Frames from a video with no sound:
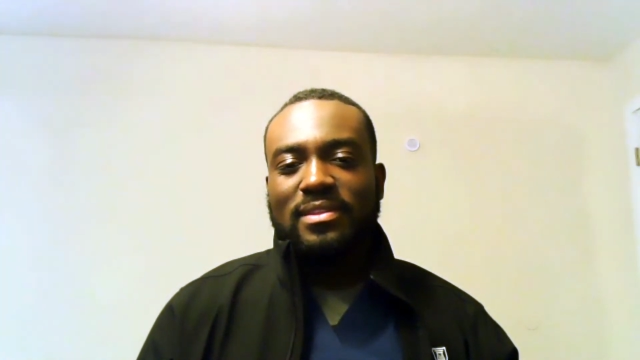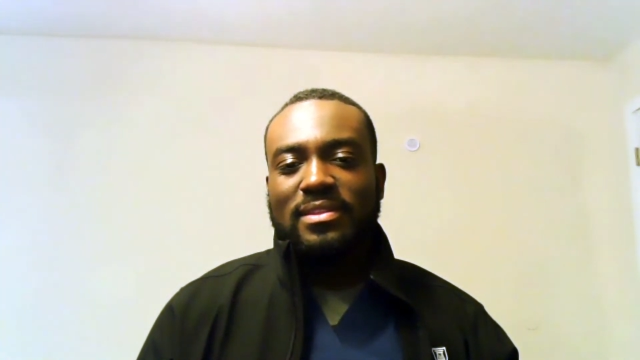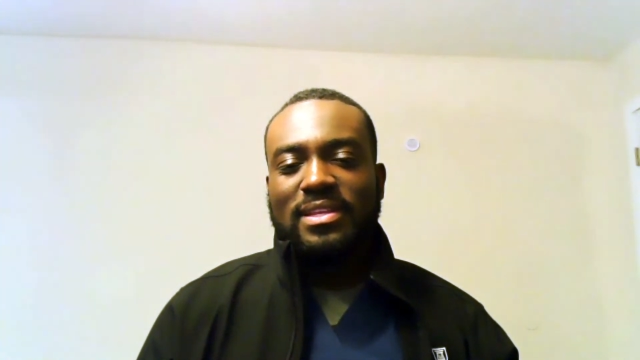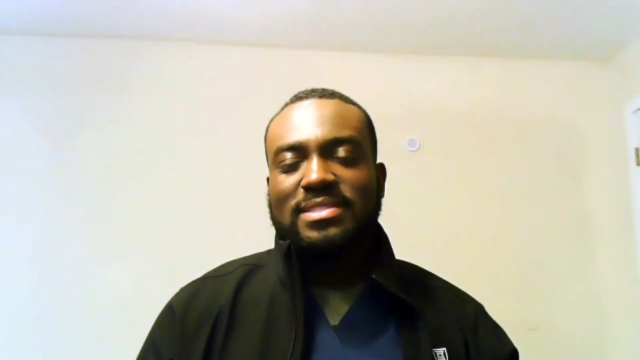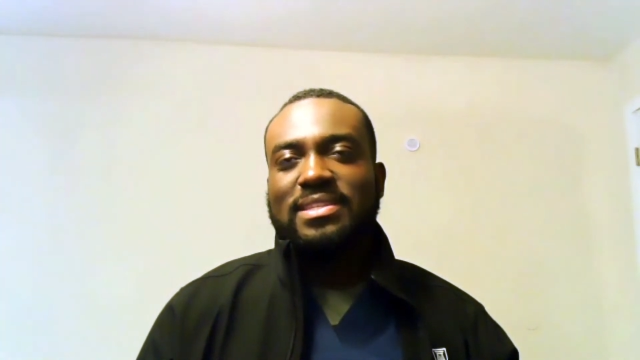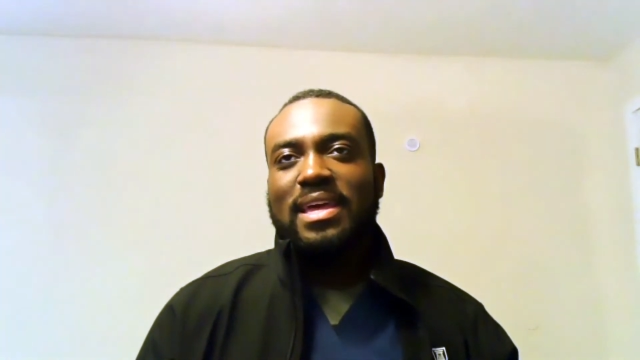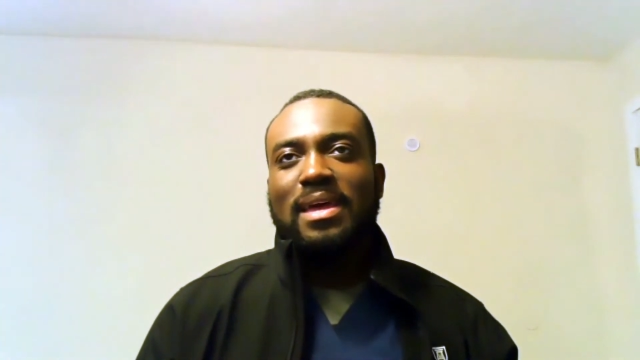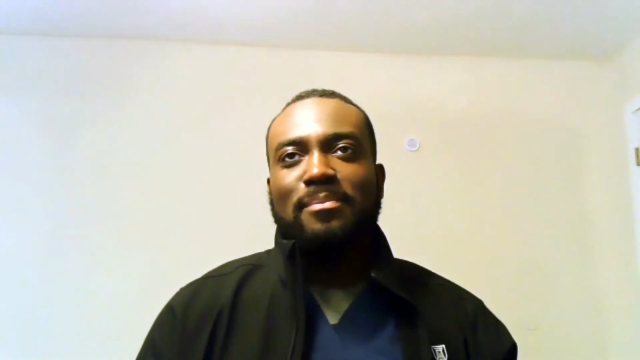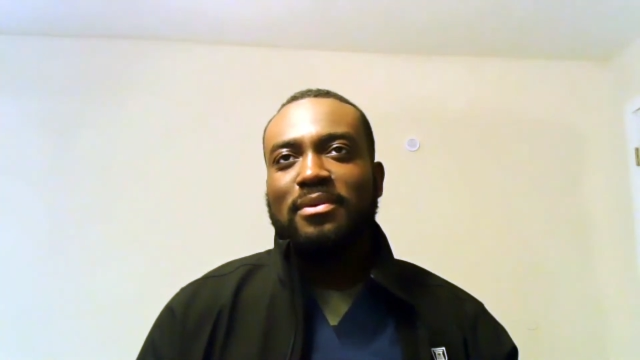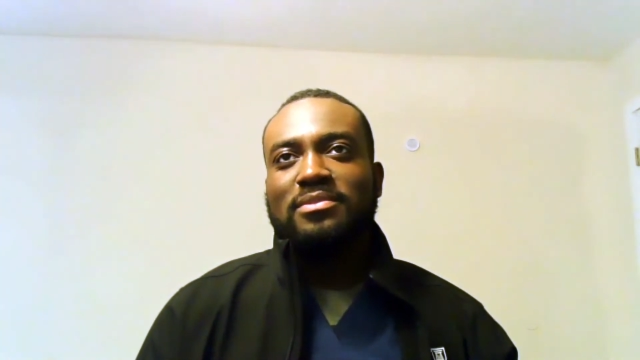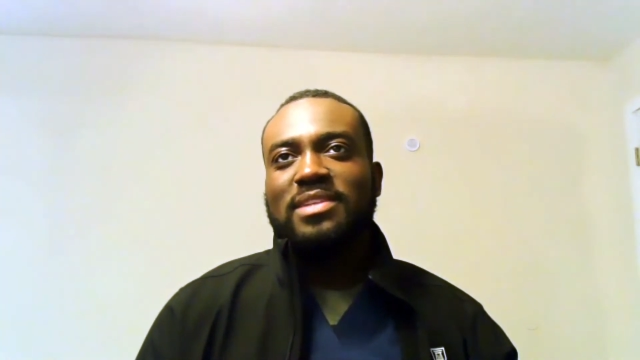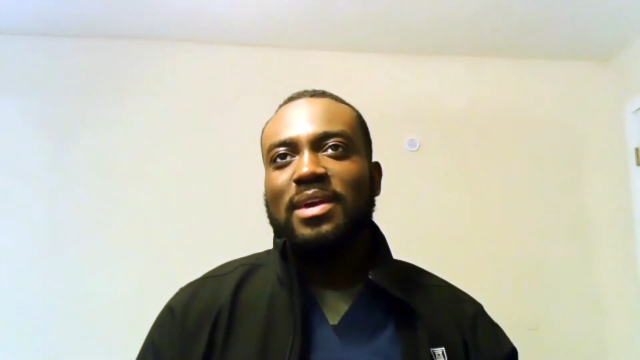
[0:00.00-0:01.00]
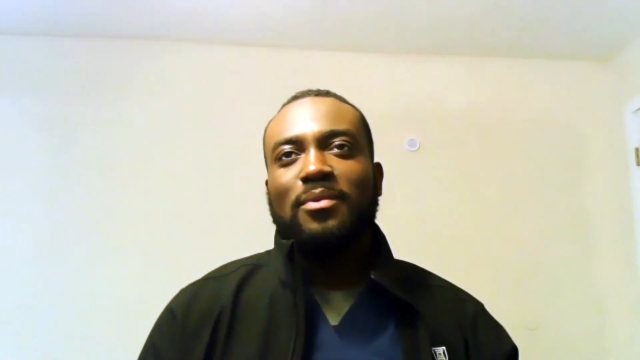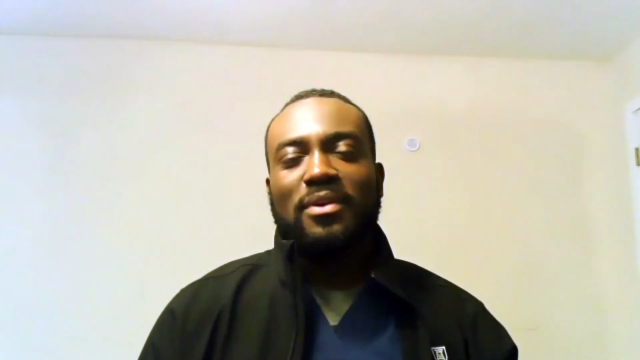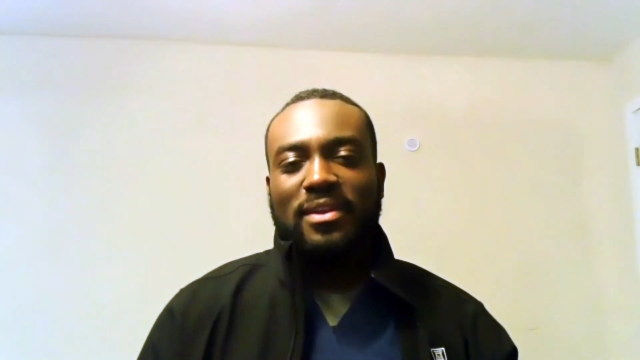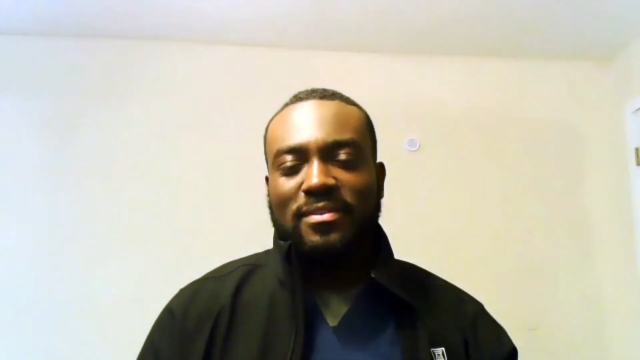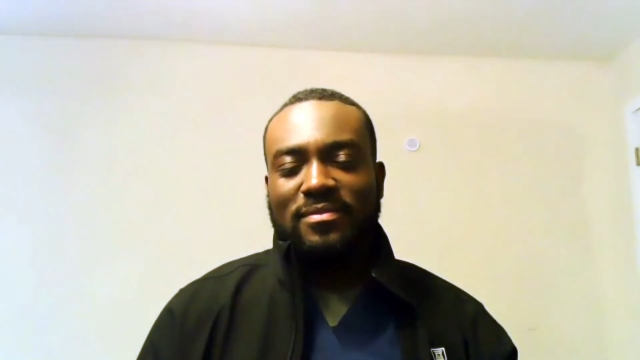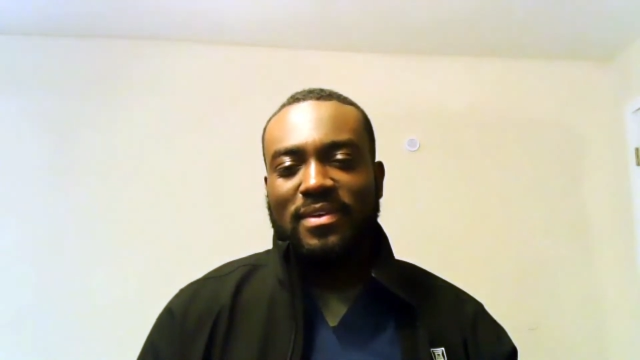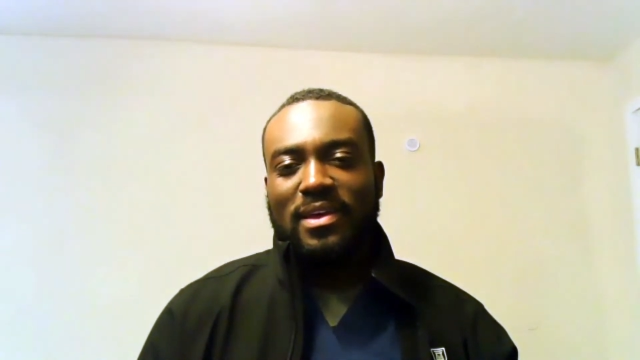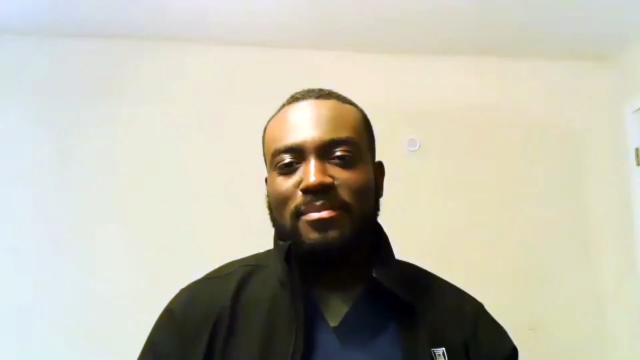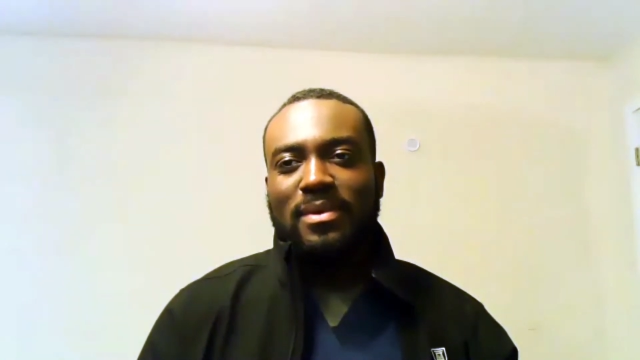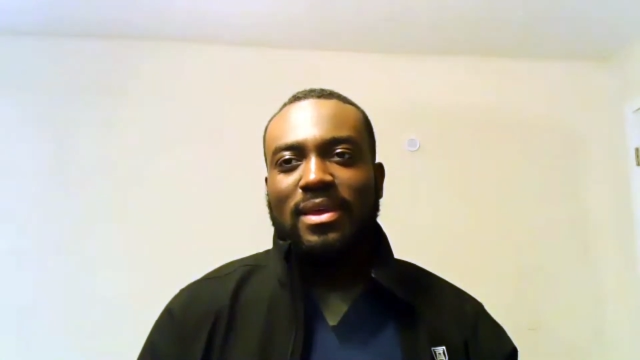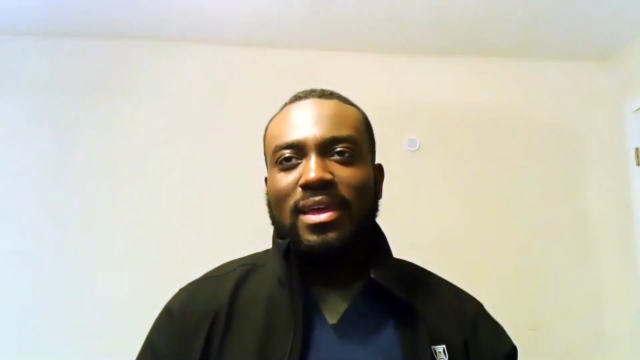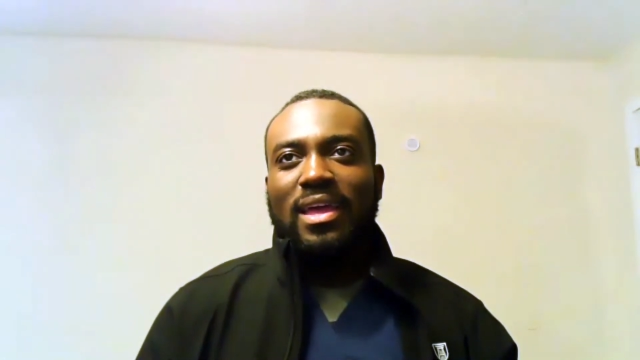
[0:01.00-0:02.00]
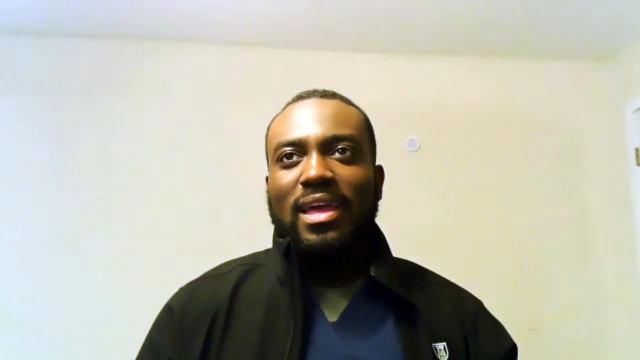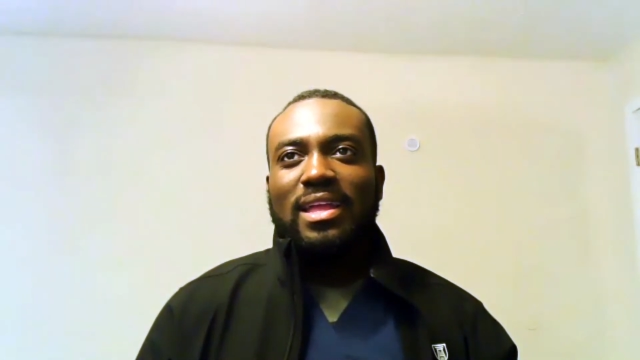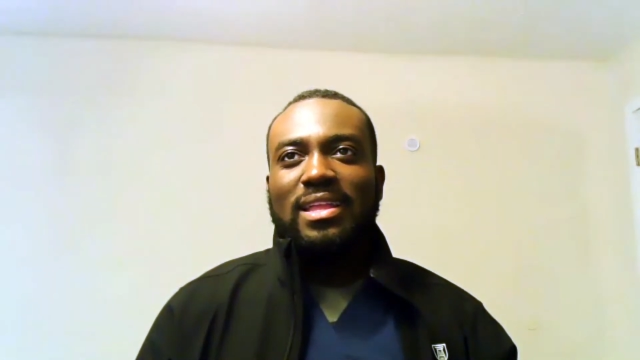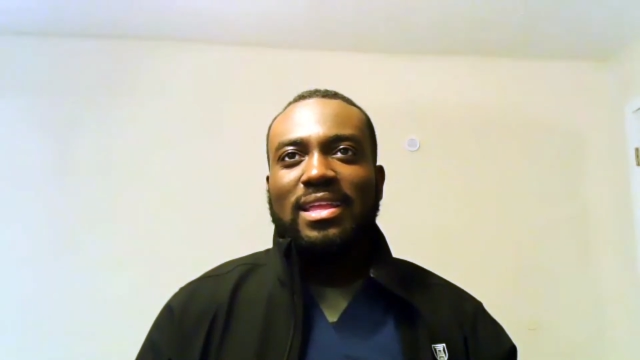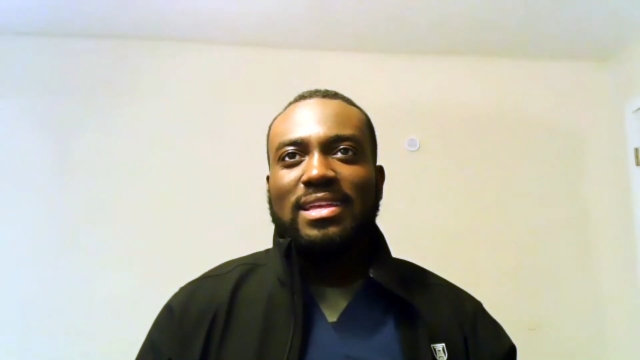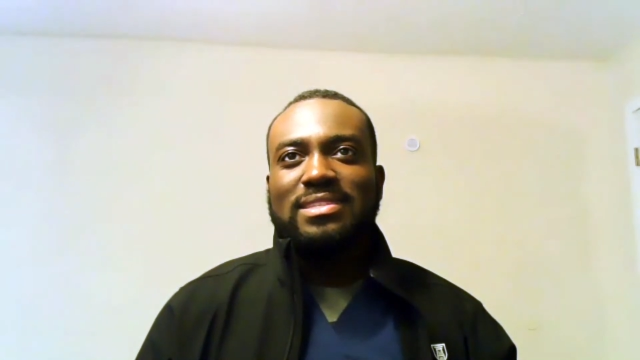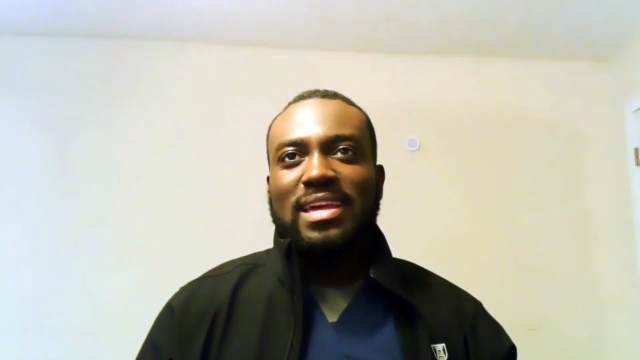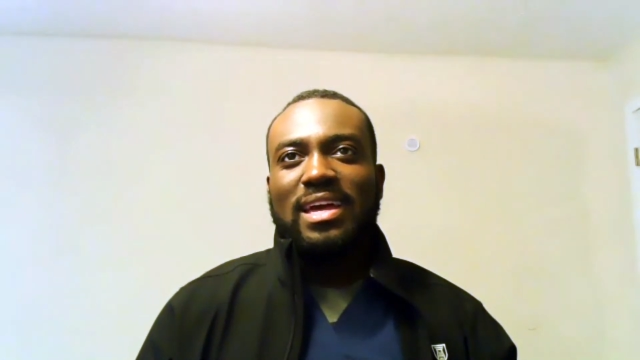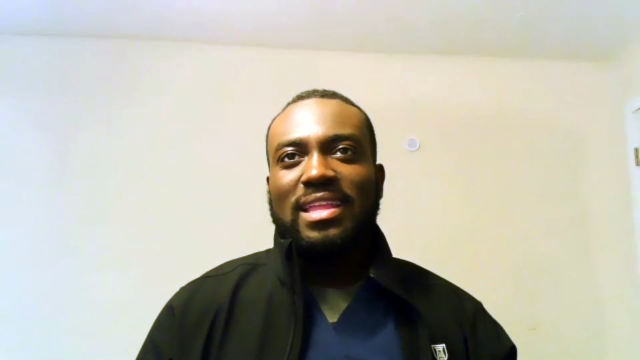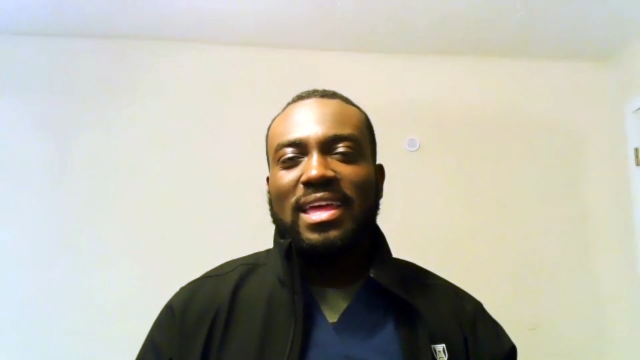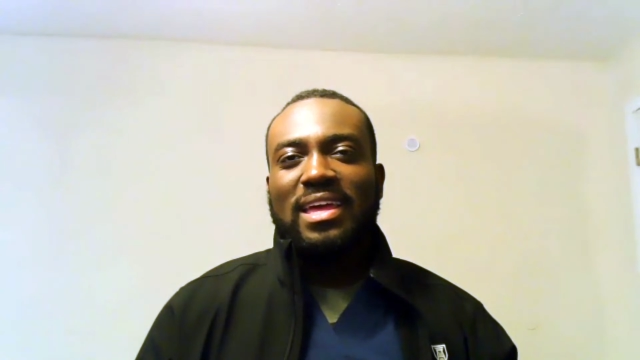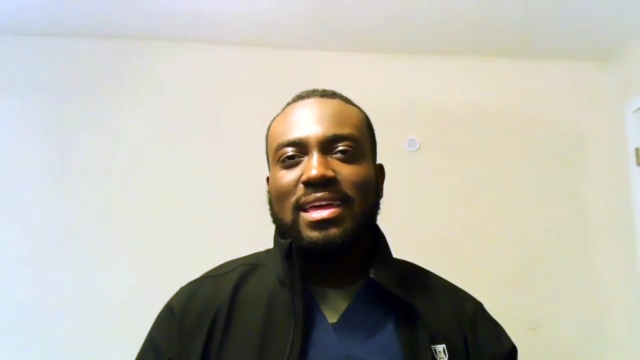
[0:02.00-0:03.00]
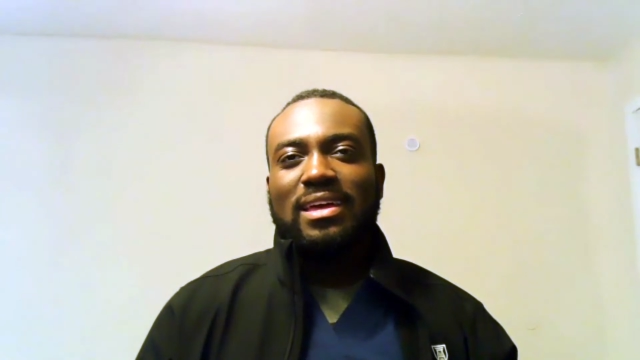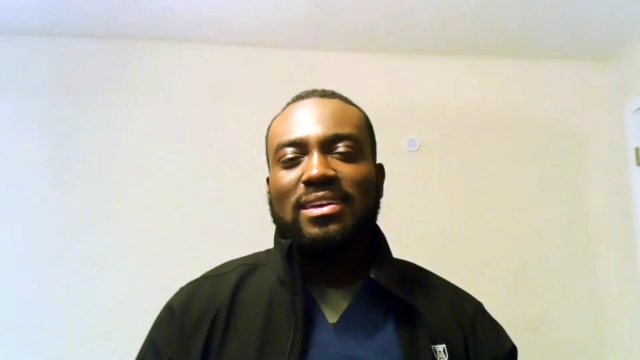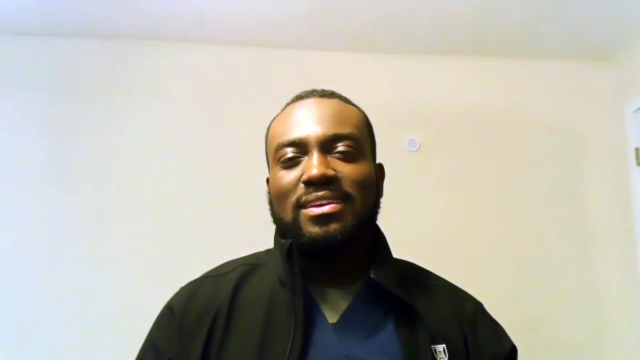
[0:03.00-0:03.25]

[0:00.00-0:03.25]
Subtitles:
These damn pills ain't working, fam. And it's kind of like,